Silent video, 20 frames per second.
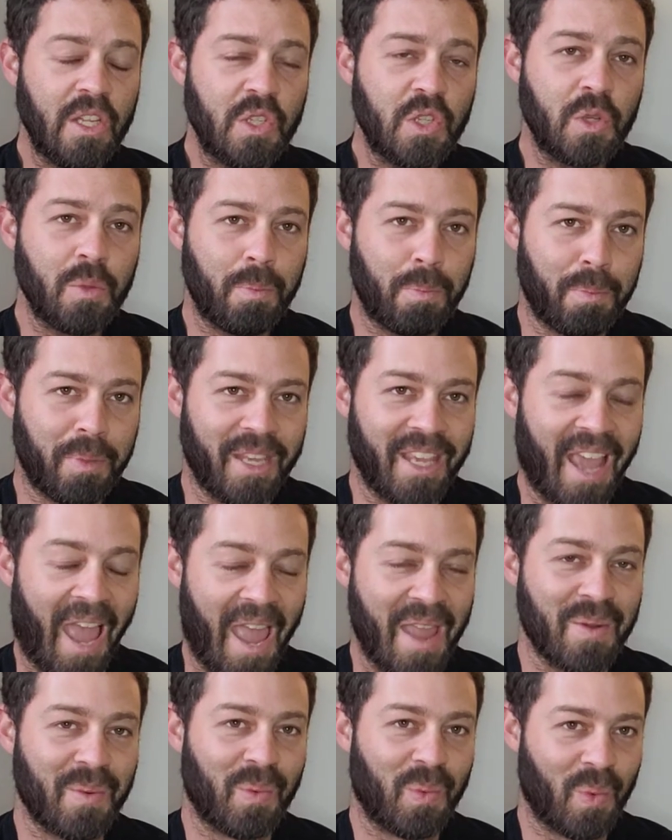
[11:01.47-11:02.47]
to be
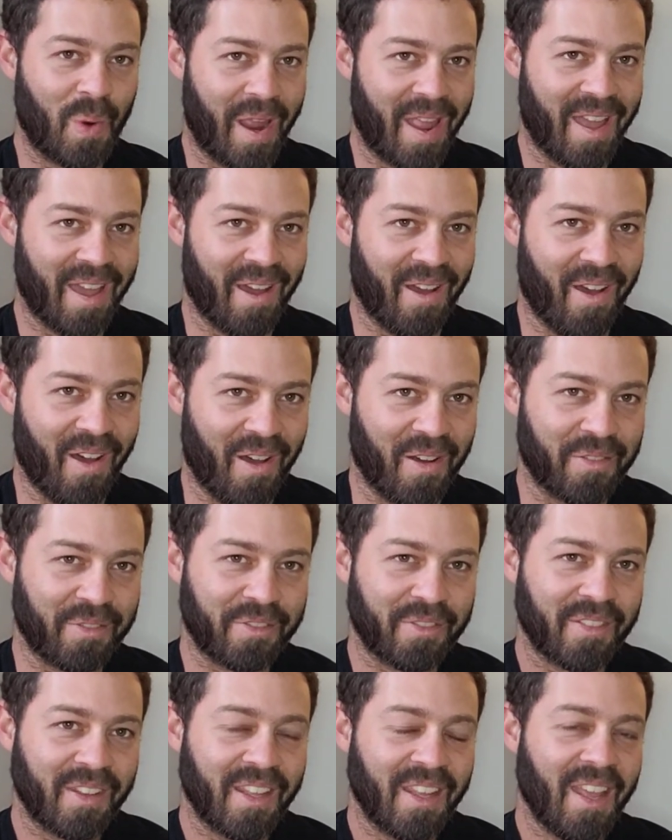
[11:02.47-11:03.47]
aware of.
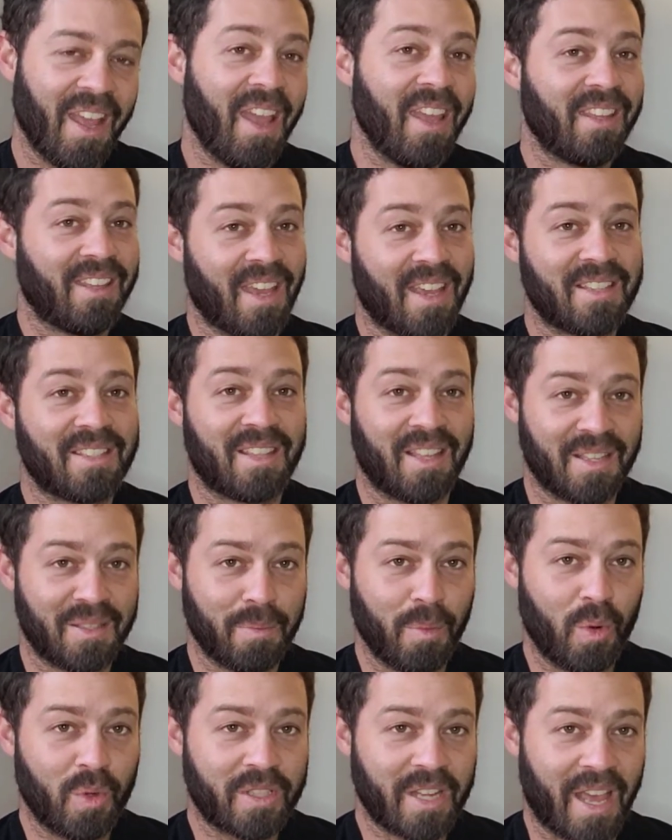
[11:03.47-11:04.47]
Yes, there's
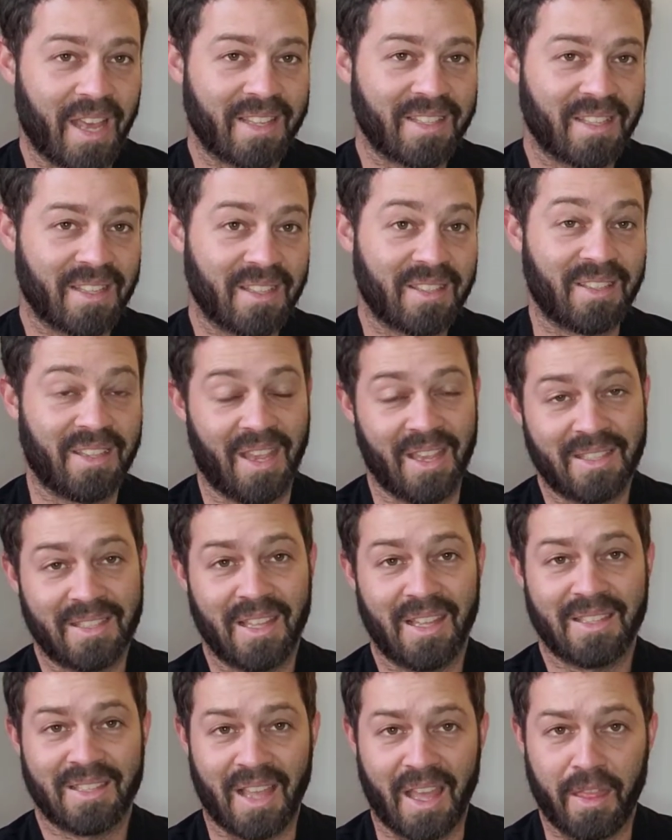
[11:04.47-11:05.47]
more taxes. Yes,
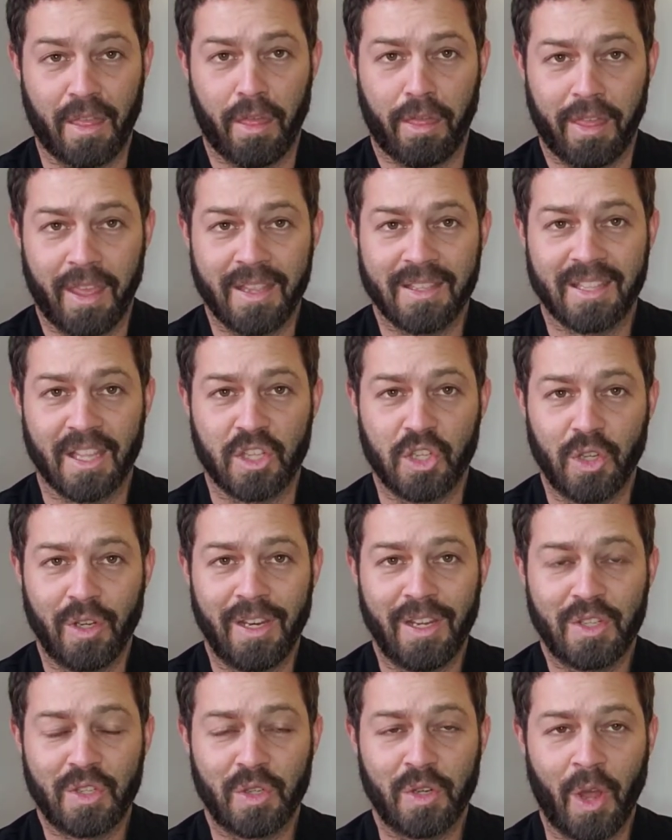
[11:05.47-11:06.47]
there's other things that you
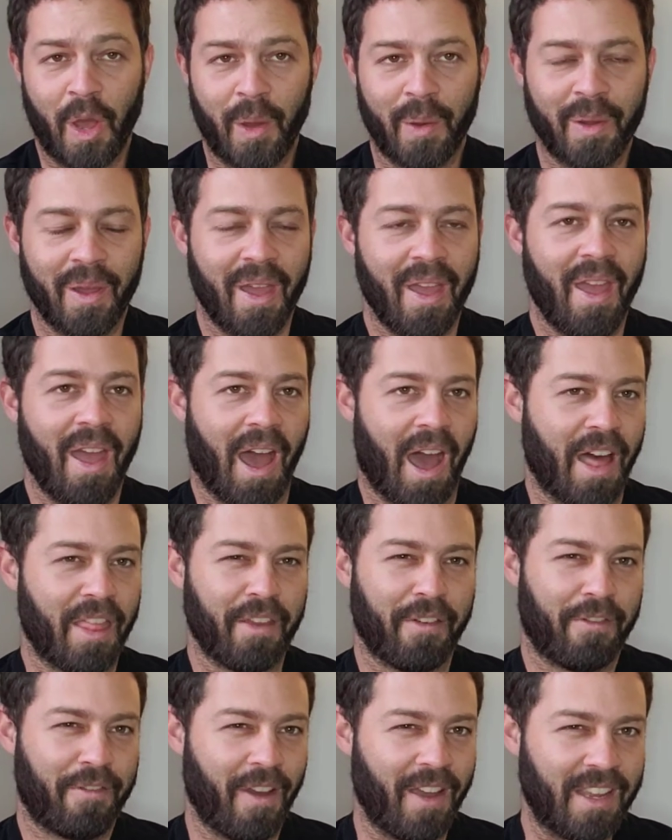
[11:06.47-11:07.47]
need to know, other
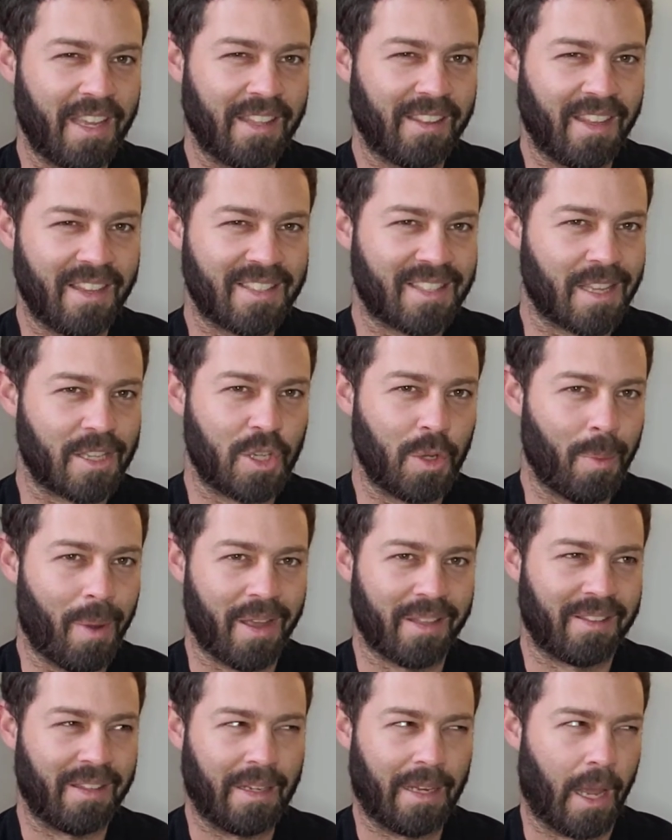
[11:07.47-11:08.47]
funky things that you
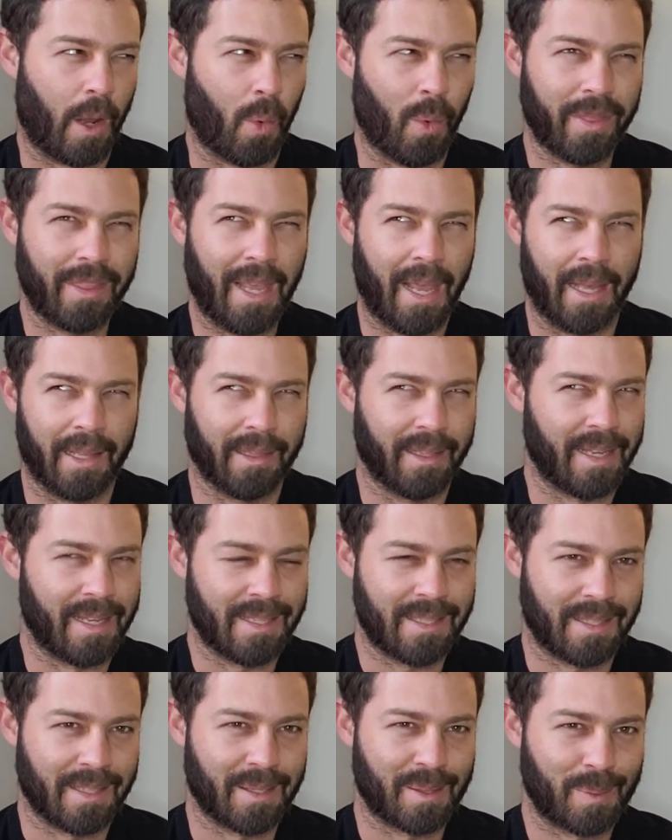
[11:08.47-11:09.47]
might think like, what the hell
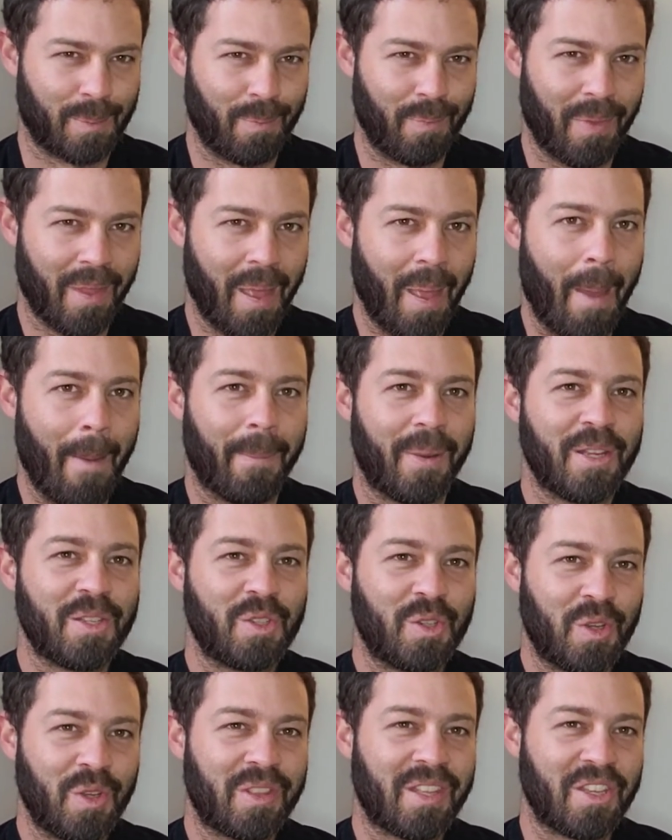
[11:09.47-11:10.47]
is this? But it's
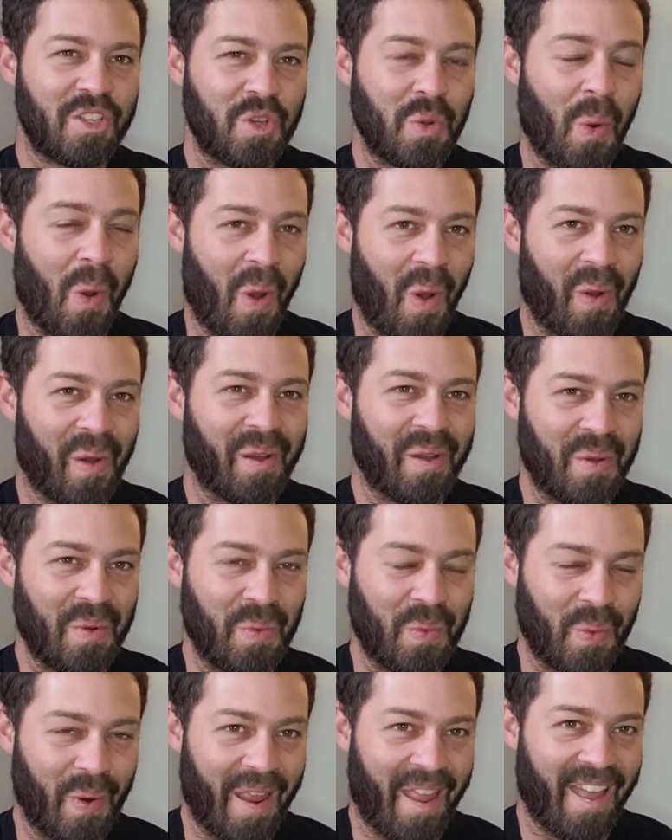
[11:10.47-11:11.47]
good that you are
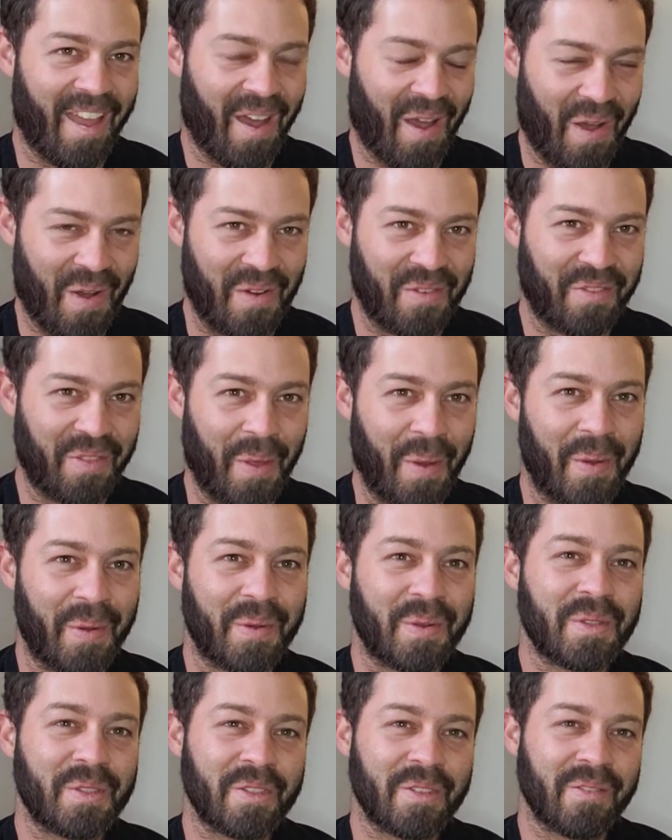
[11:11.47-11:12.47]
aware of
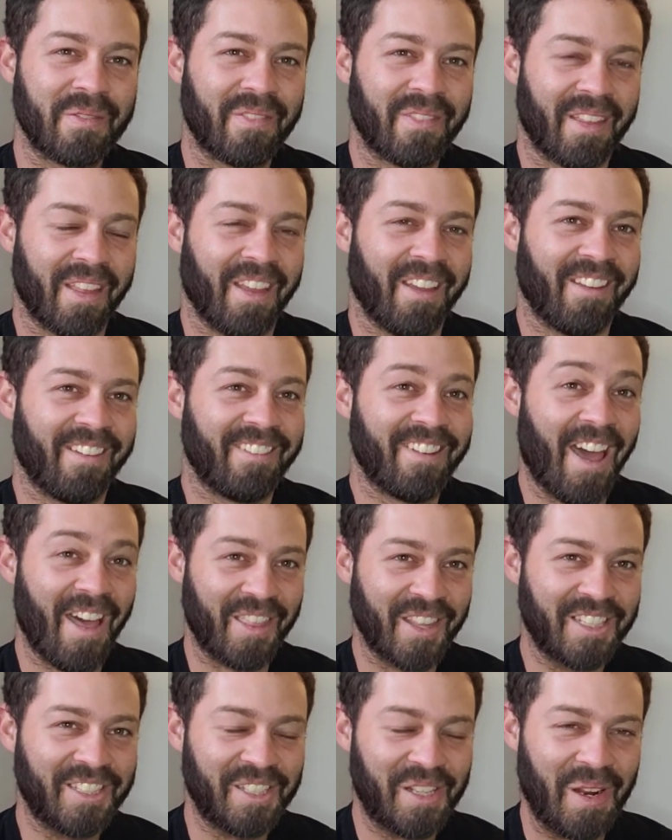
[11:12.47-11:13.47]
those. Now
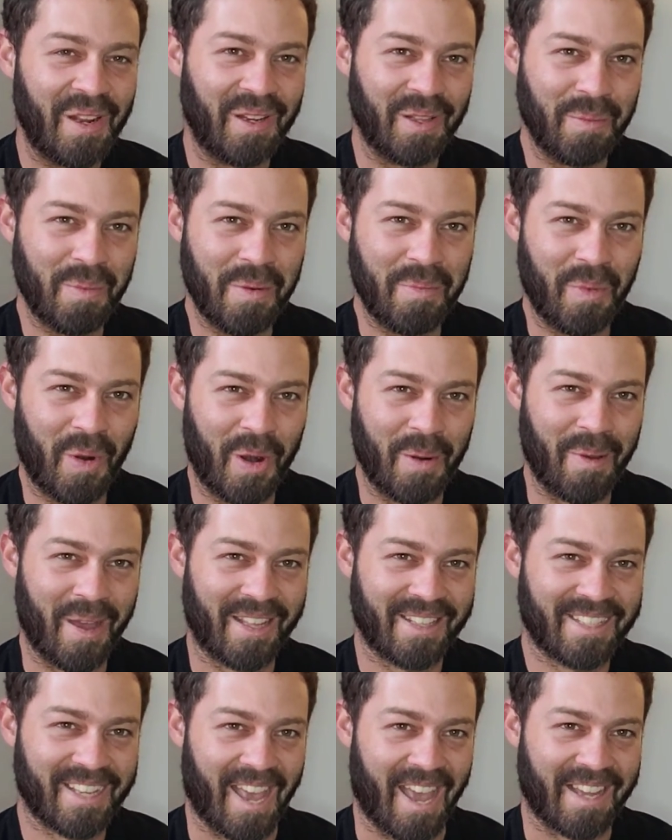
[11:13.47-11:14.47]
that you know a little bit more
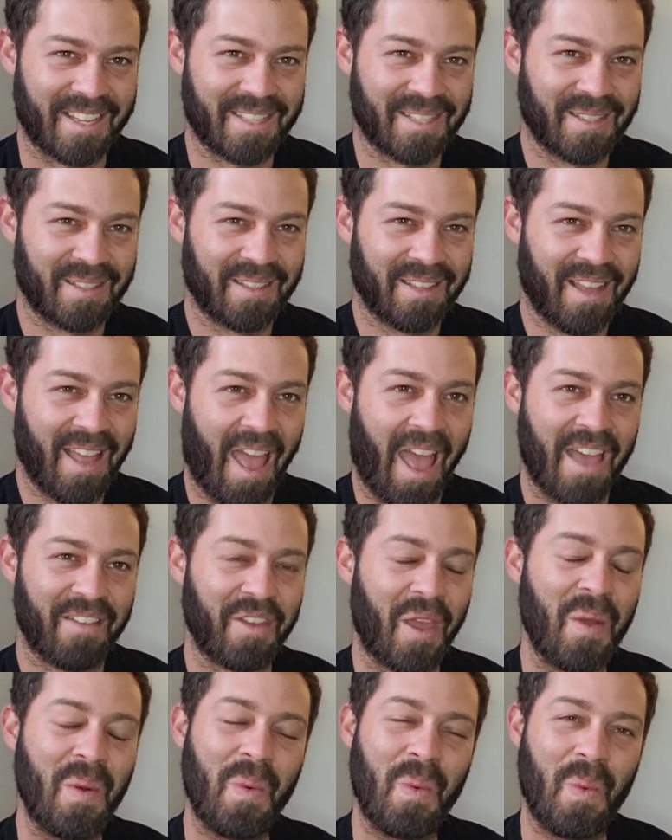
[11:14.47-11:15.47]
about tax, have
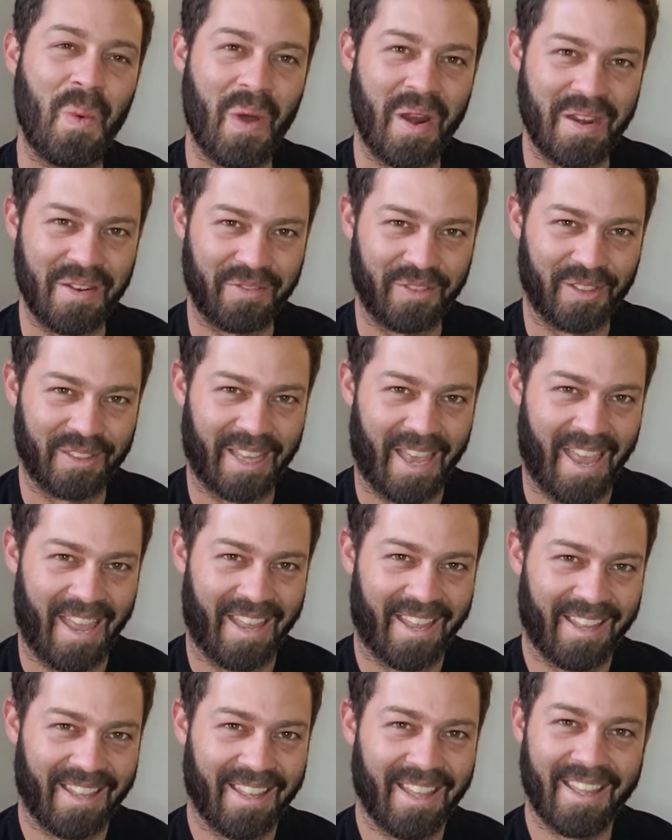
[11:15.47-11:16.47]
a wonderful day
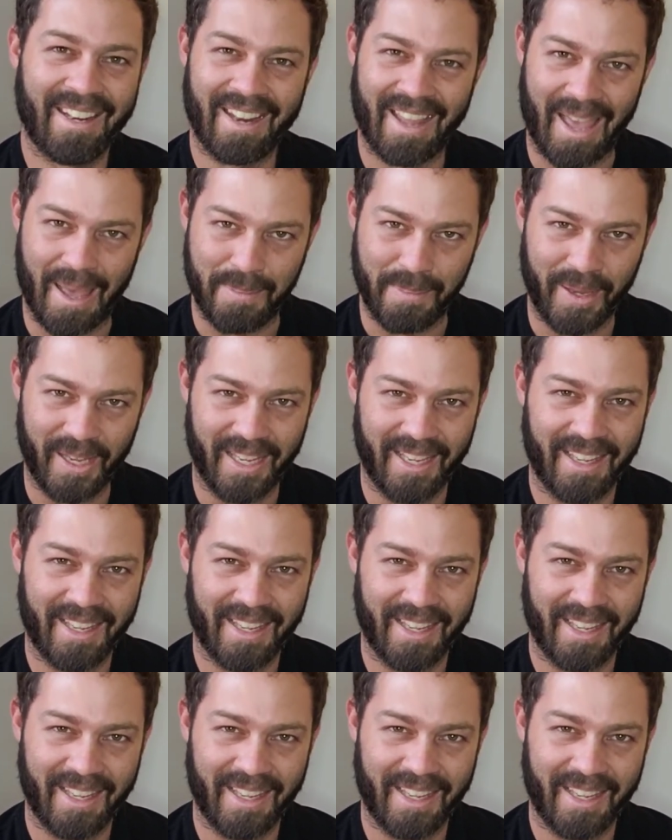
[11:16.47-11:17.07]
and happy